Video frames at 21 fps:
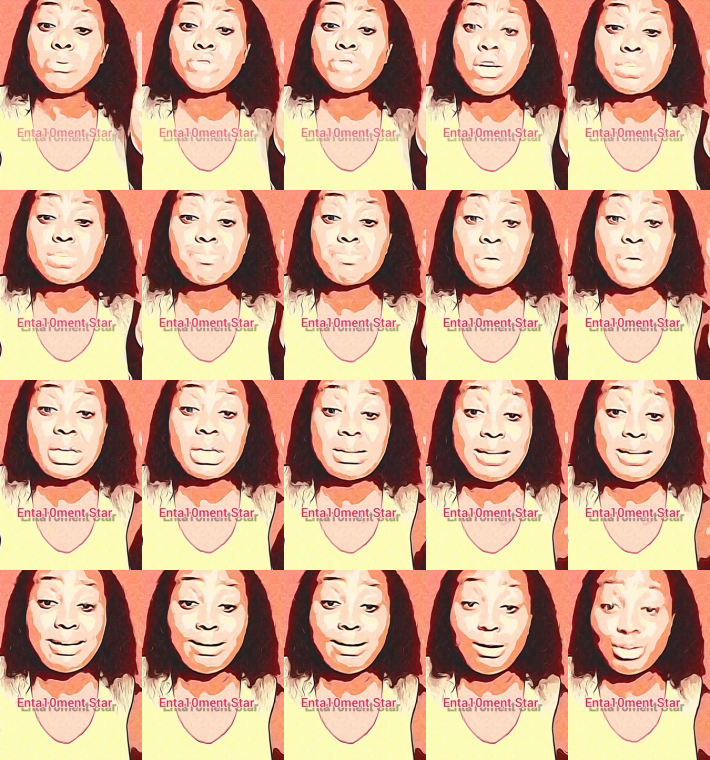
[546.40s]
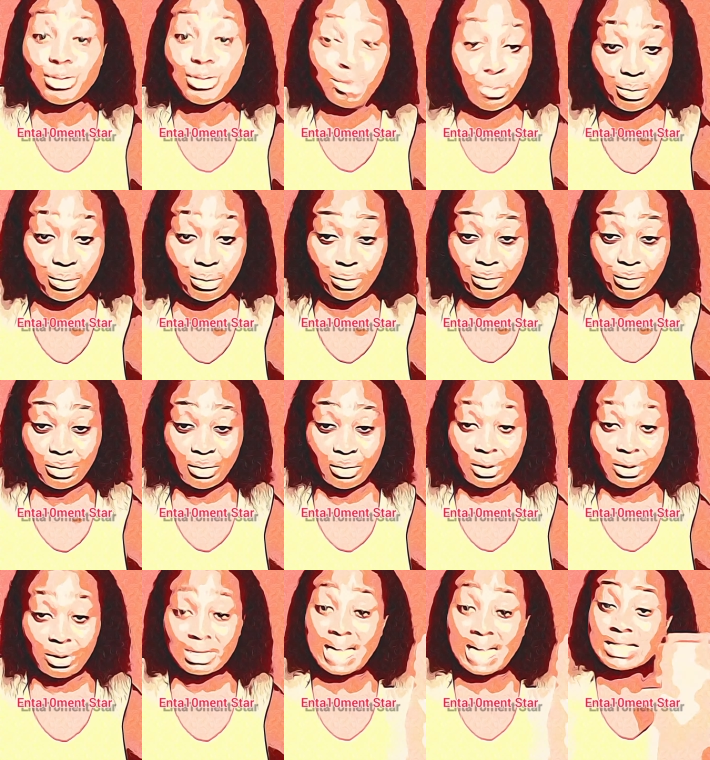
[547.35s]
for just being you.
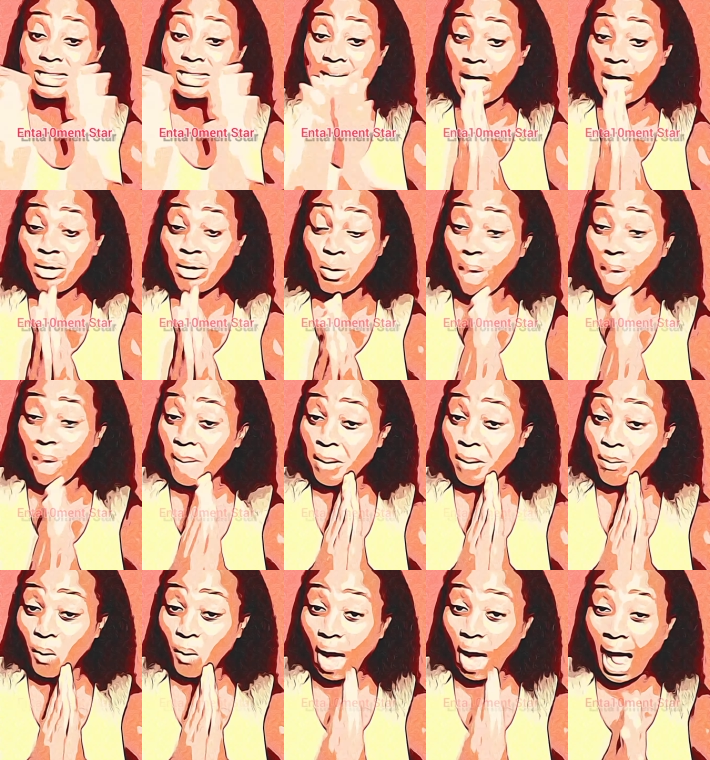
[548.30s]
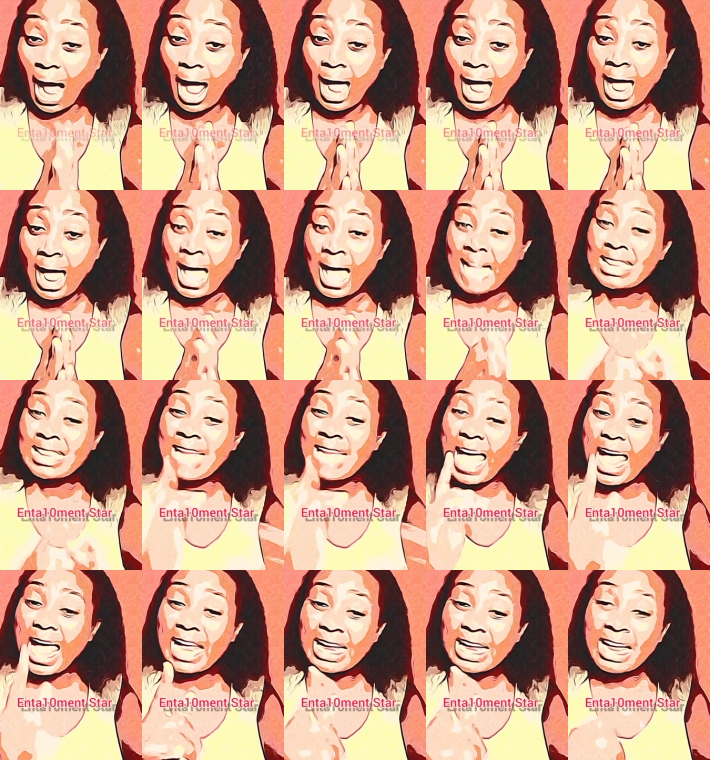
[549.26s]
That is how Yoruba people are.
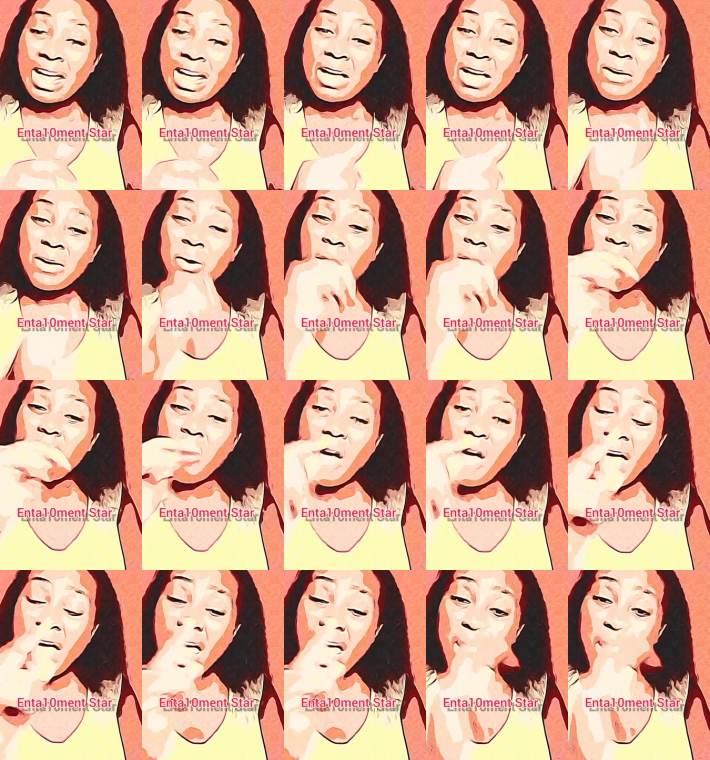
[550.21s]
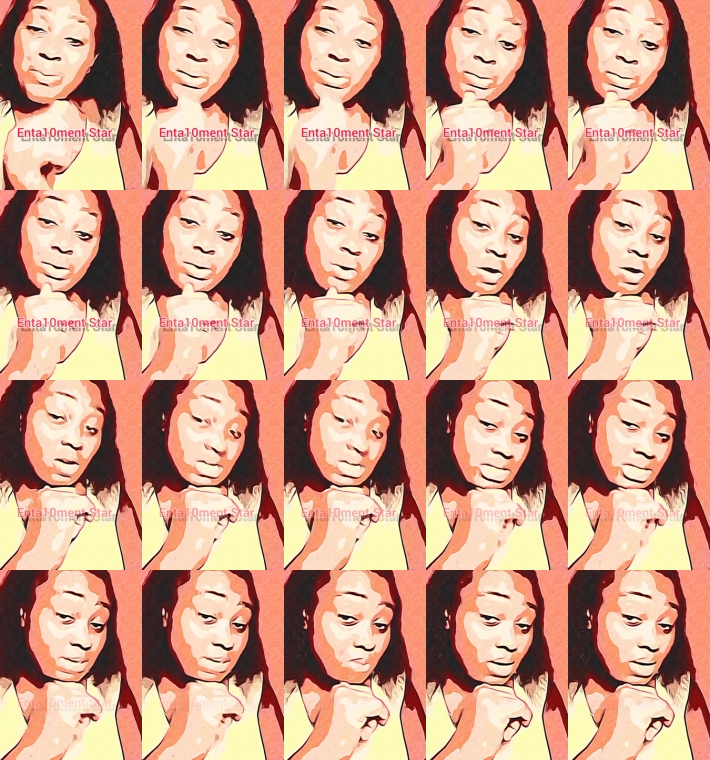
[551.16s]
Then God can't help you. You know,
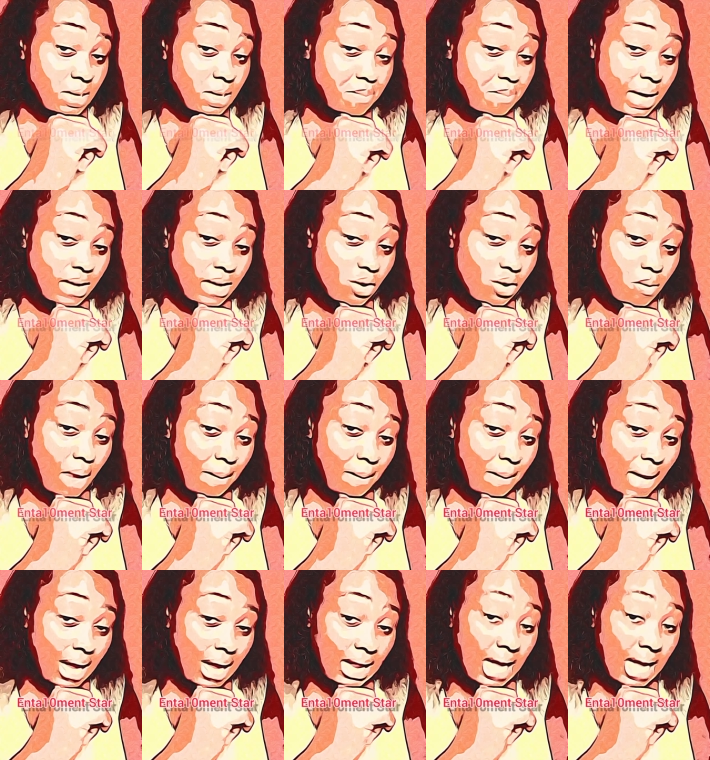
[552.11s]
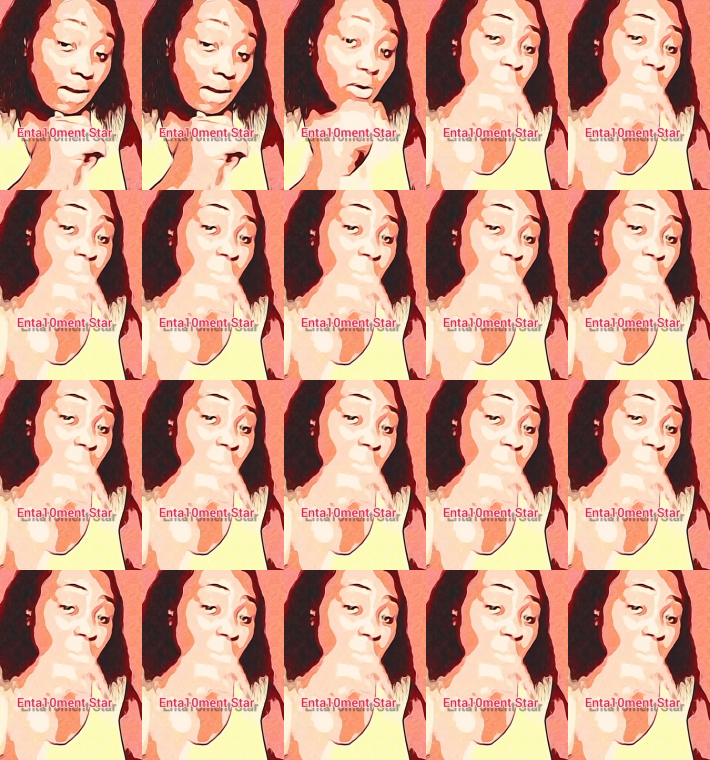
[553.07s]
can't see money pay Yoruba man